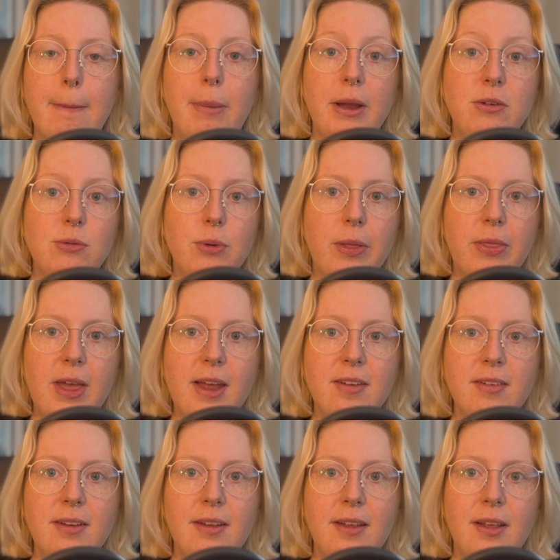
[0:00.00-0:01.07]
By doing that,
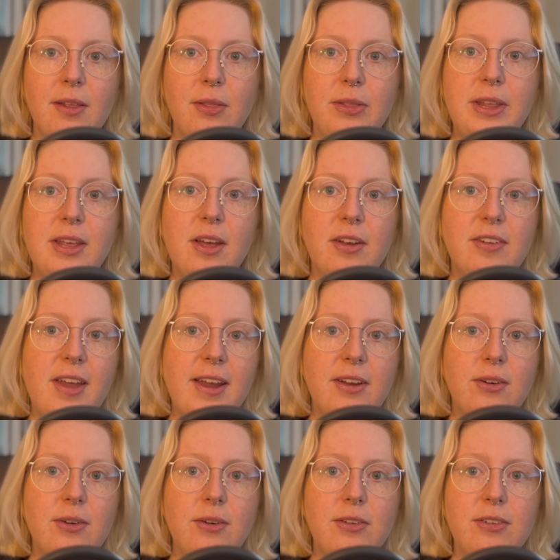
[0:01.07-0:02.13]
the
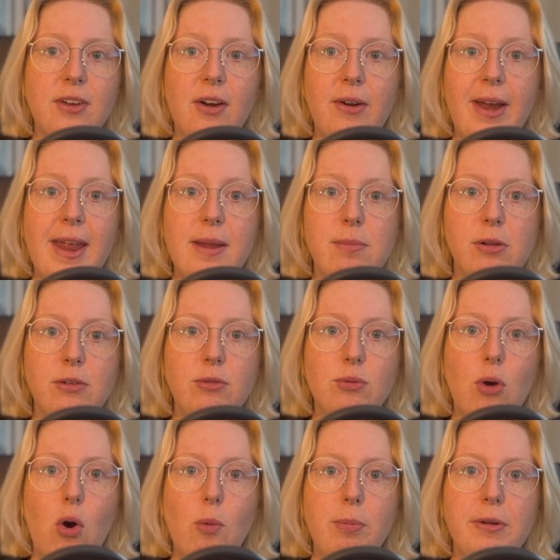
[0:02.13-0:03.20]
attackers are able
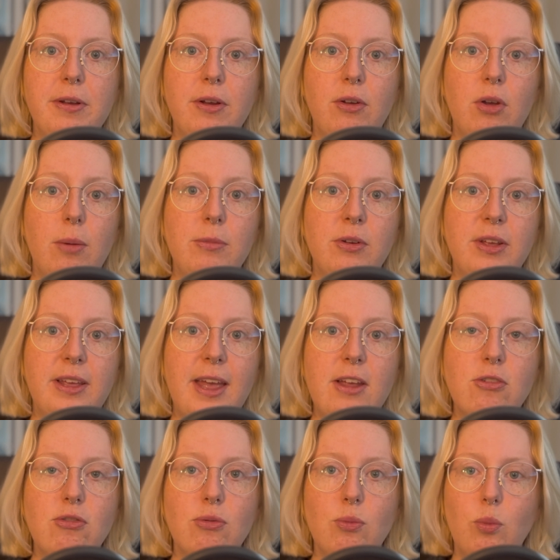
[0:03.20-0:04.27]
to open a
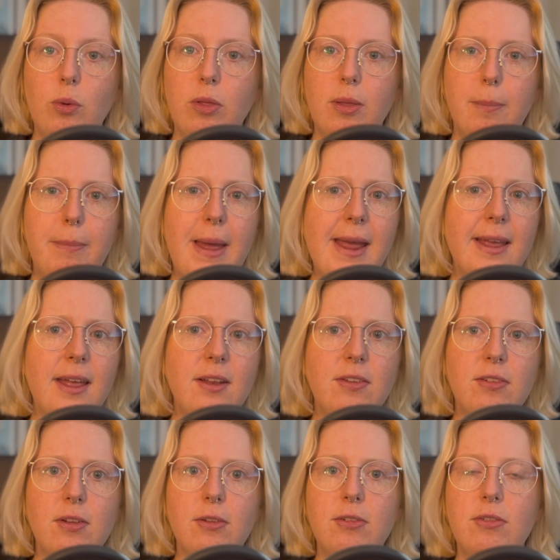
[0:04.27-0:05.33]
communication with the backend
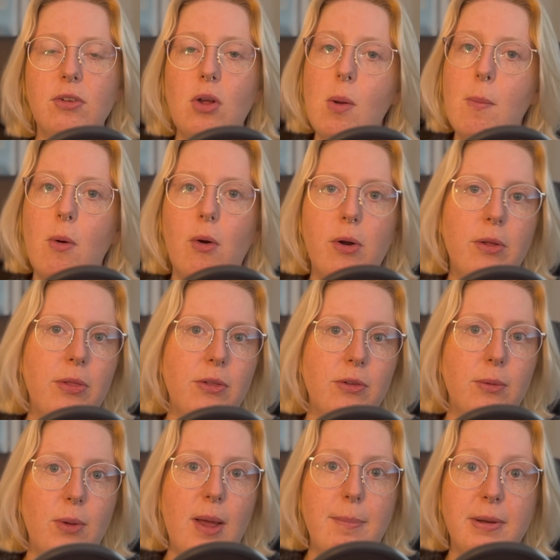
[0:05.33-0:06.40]
system or
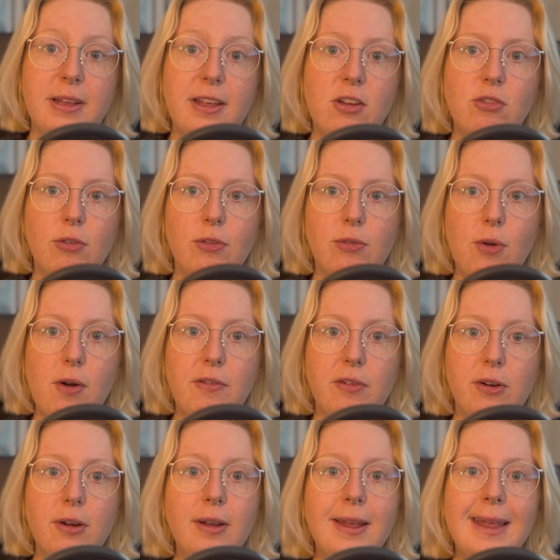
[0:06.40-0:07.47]
the application
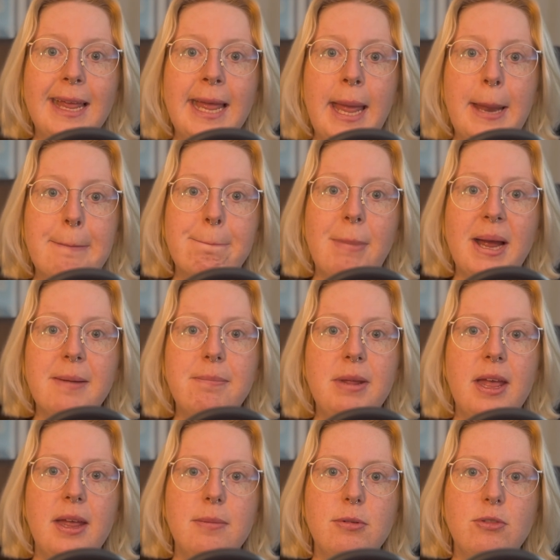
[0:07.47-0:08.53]
server and might
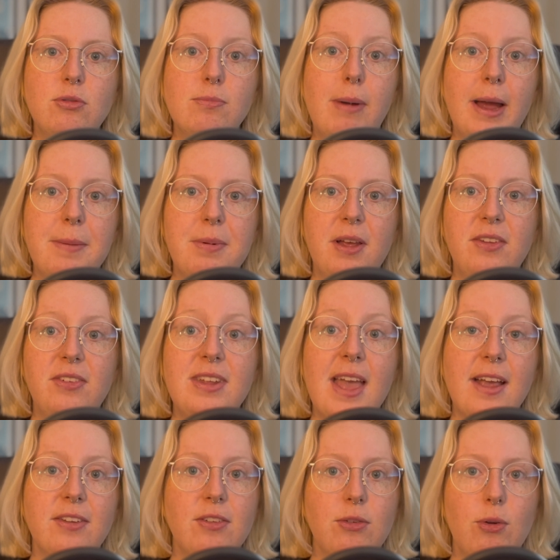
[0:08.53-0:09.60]
be able to bypass the
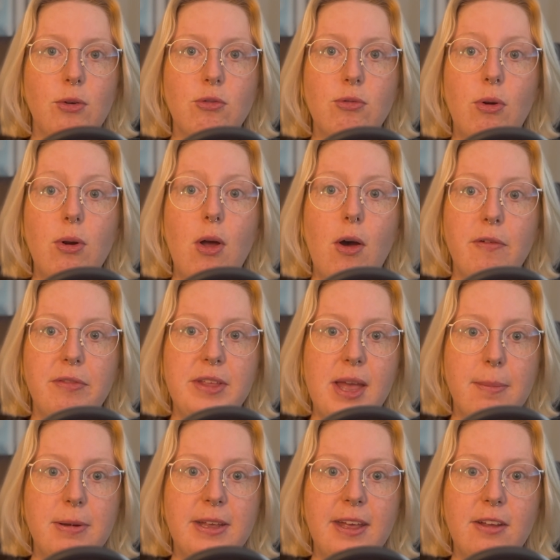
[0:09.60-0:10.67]
access control of the
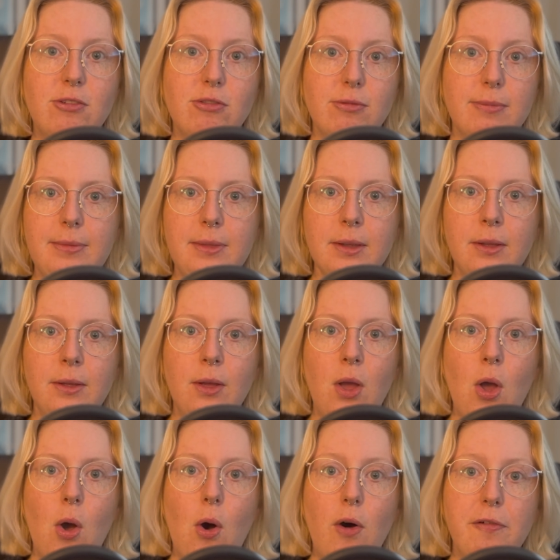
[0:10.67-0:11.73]
application.
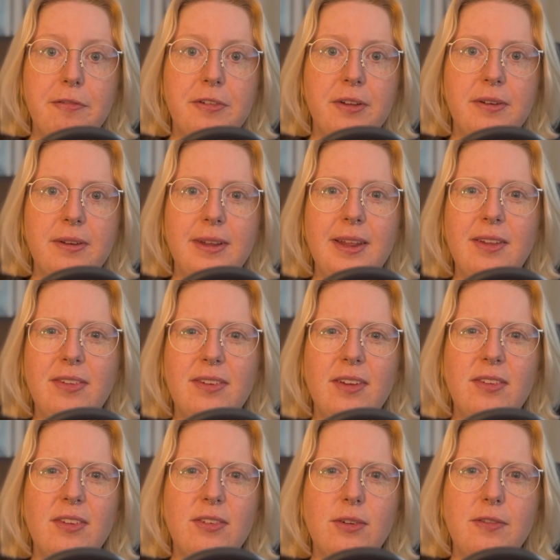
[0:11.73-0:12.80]
Often,
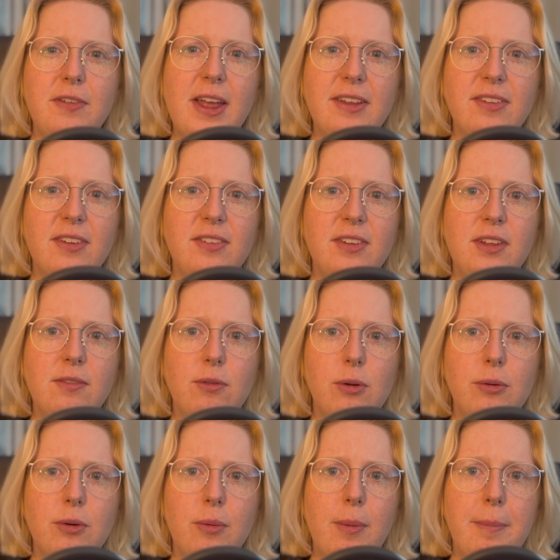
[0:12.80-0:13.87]
instances of XXE
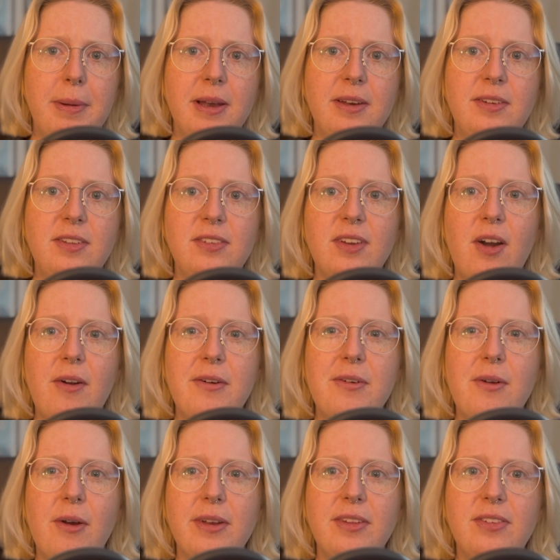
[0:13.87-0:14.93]
vulnerabilities are
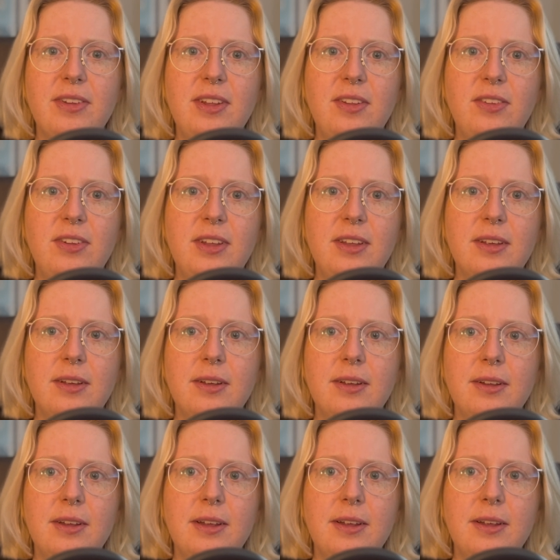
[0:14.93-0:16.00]
not as easy
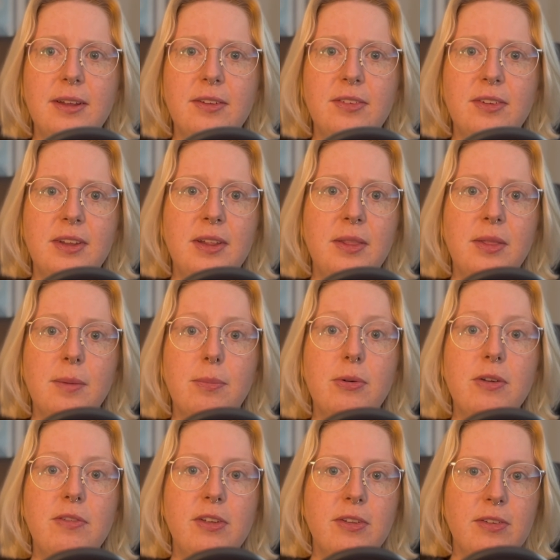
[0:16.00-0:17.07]
as in the
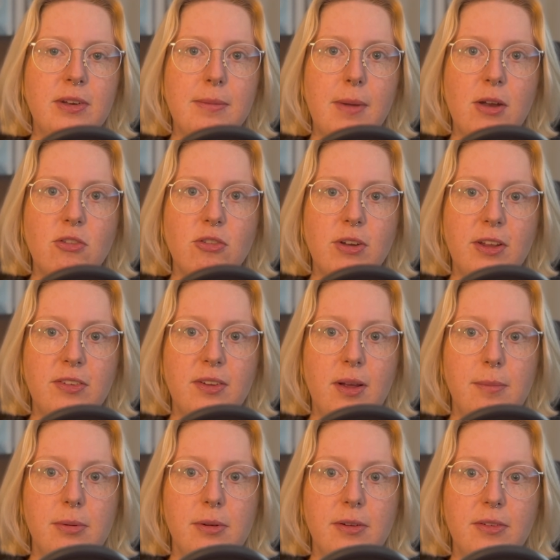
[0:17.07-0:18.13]
previously mentioned
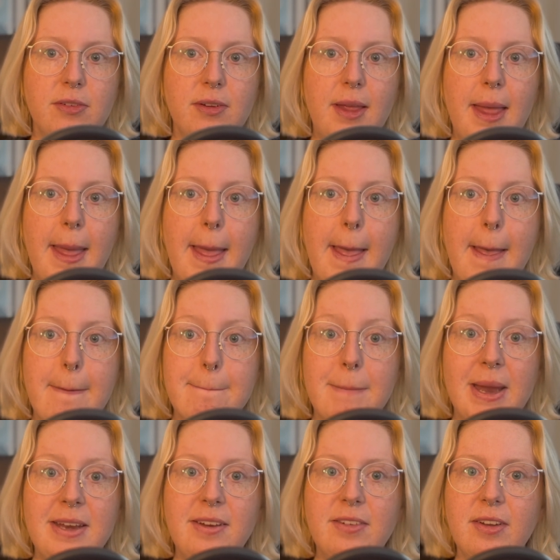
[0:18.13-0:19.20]
examples.
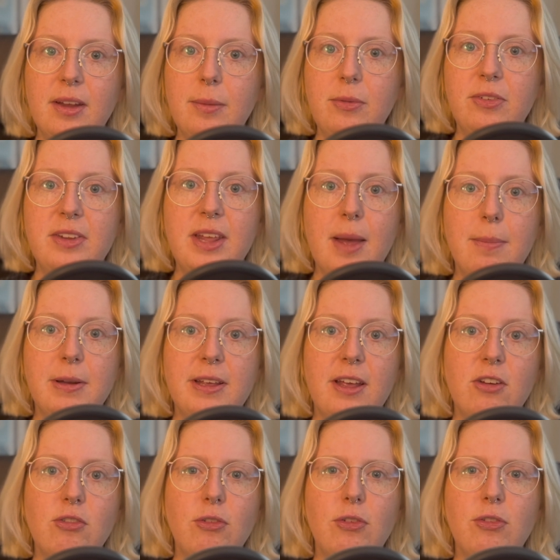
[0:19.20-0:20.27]
Many times, the
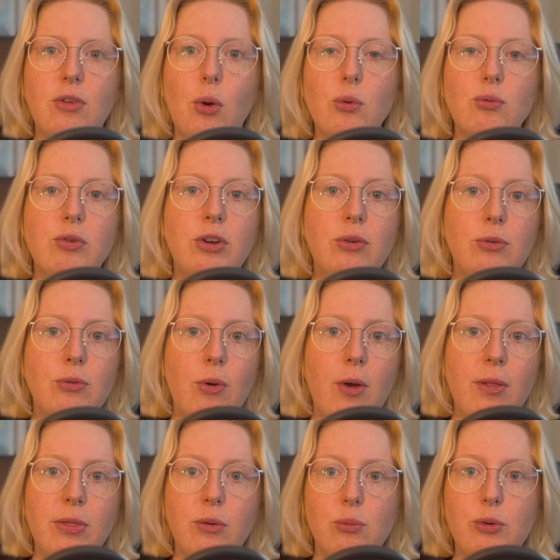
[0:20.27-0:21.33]
applications don't
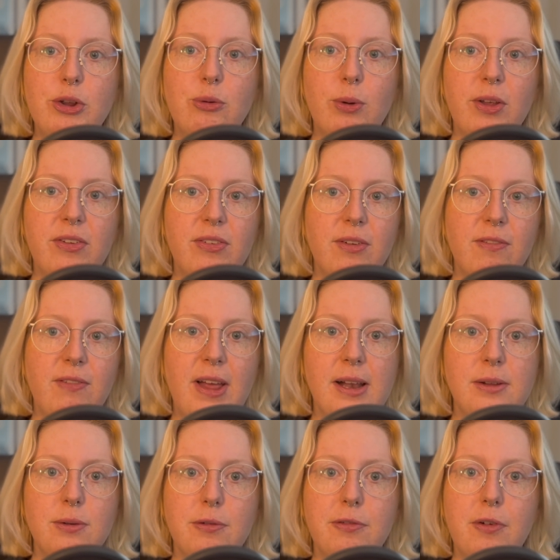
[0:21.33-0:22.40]
return the requested
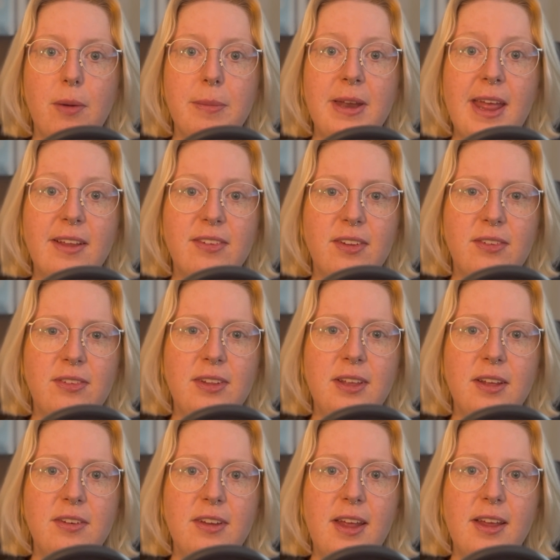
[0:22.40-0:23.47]
value from an XXE
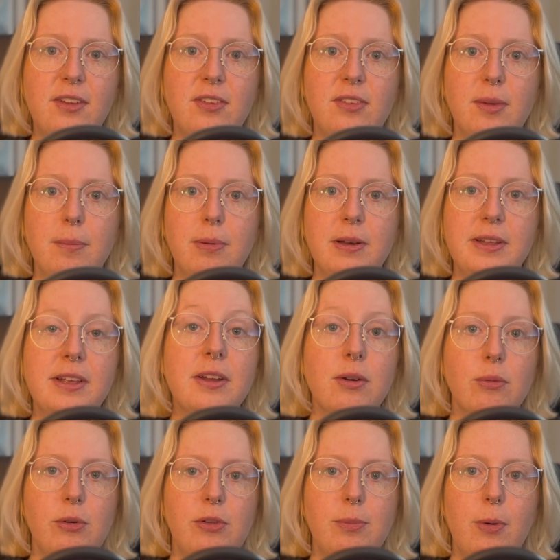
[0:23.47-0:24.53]
attack simply in
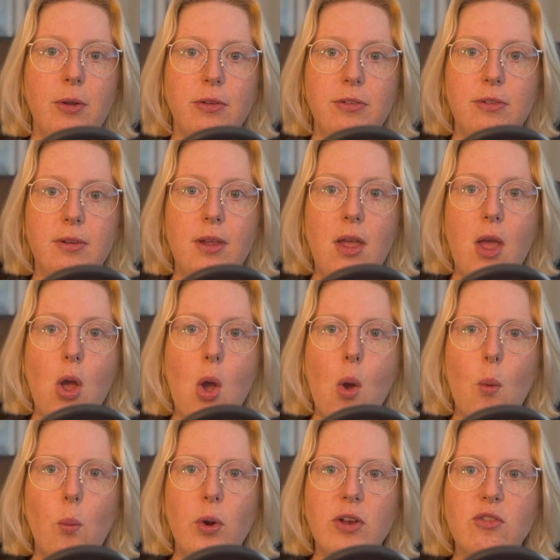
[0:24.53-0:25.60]
a response,
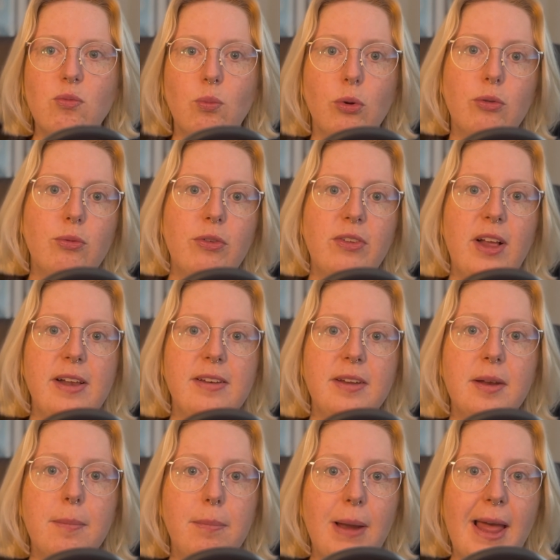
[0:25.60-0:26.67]
which would result
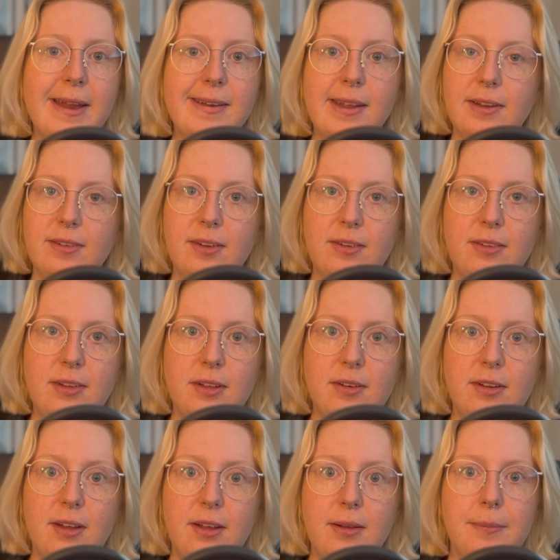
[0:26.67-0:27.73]
in a blind XXE
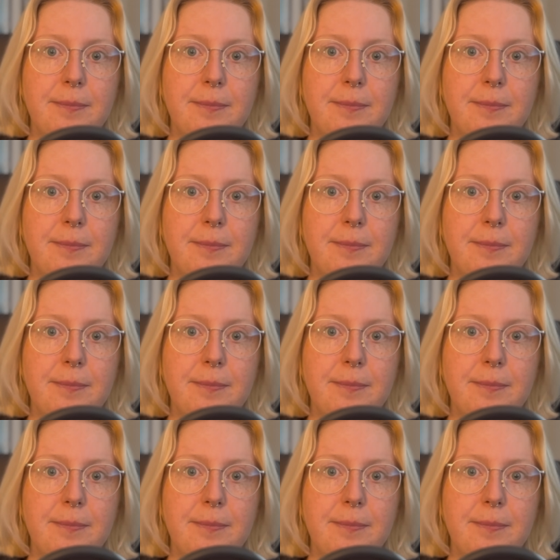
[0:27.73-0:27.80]
attack.